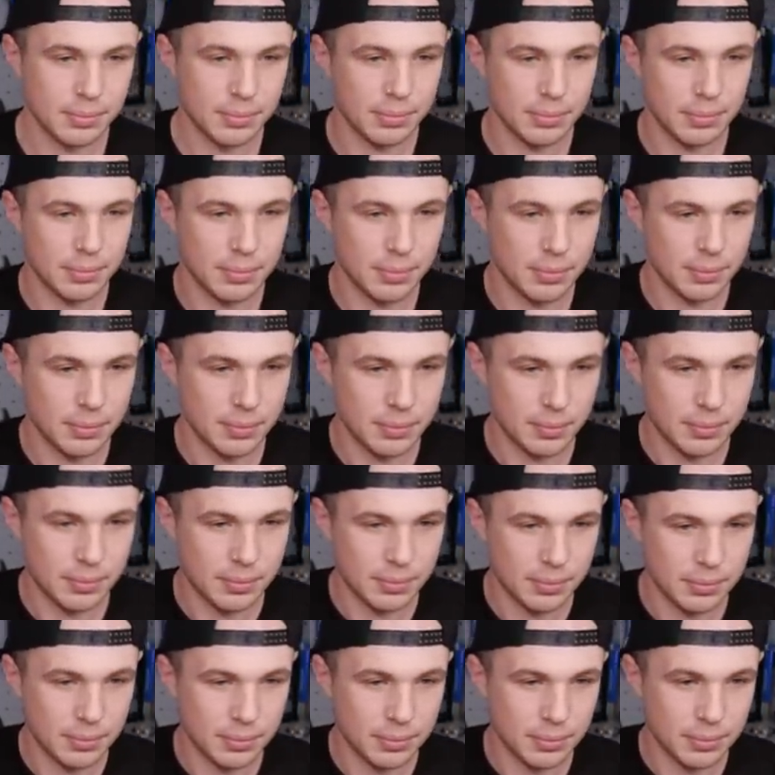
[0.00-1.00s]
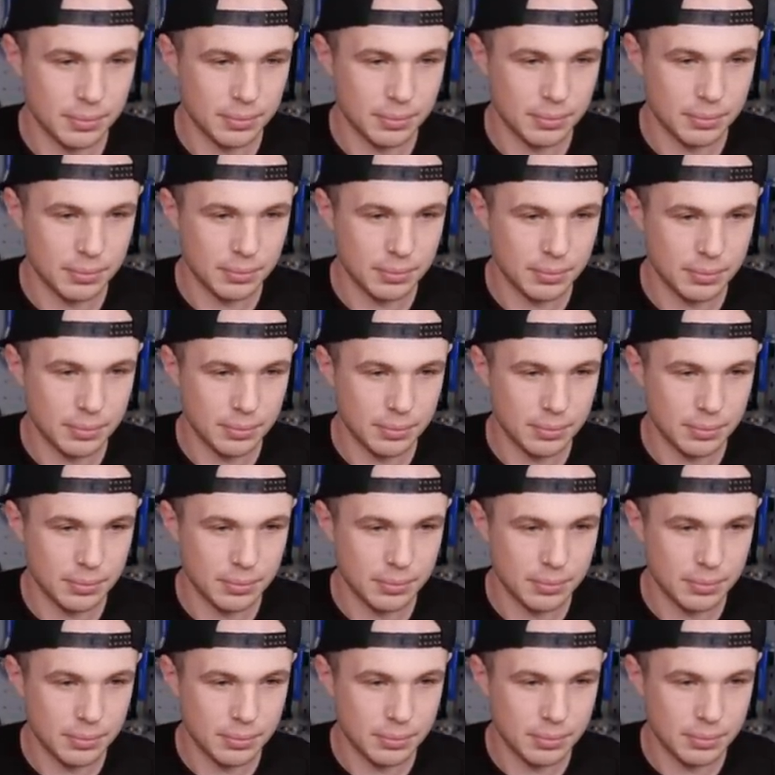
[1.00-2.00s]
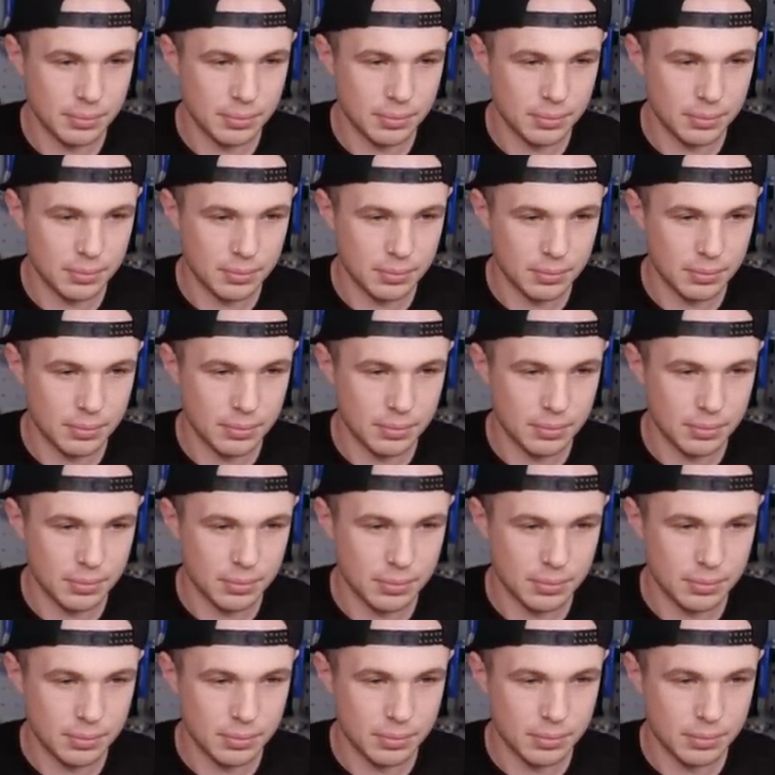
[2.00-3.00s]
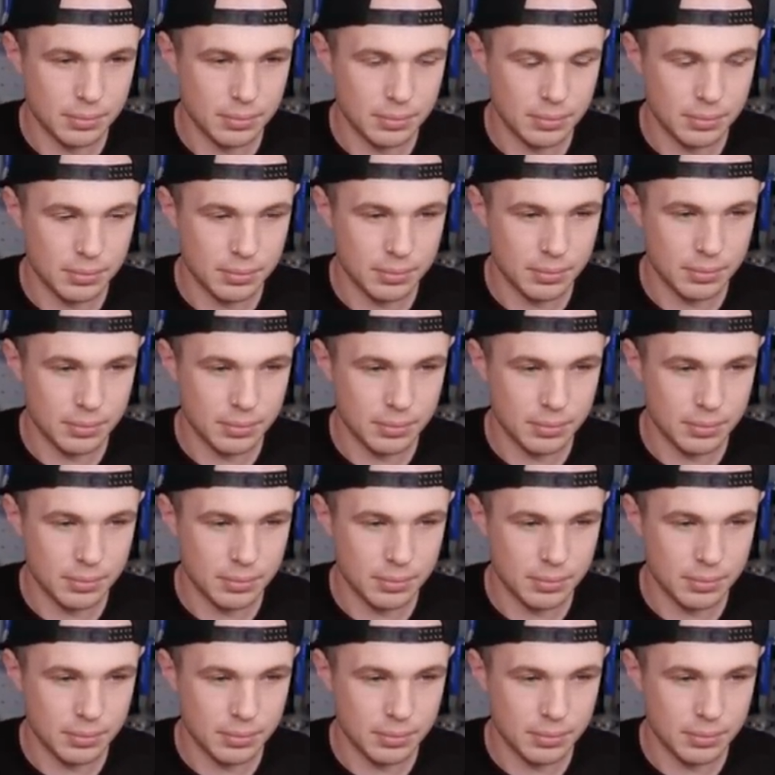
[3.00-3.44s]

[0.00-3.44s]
[no speech]